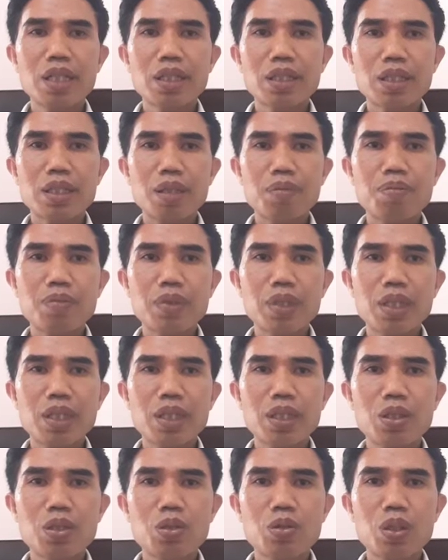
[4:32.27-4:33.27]
serves
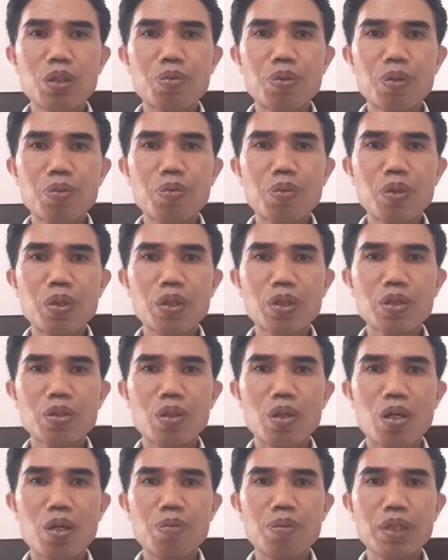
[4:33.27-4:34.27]
the dual purpose
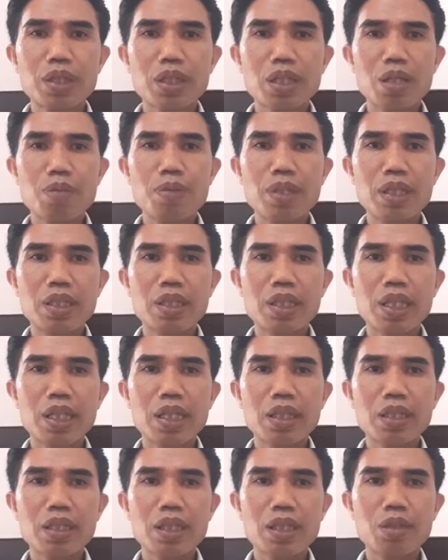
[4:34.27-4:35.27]
of discriminant
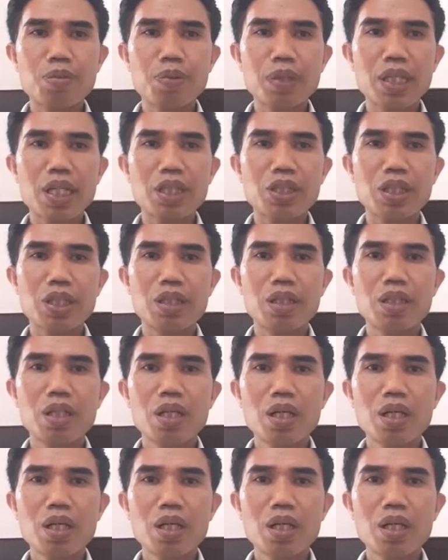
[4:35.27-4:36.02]
and classification.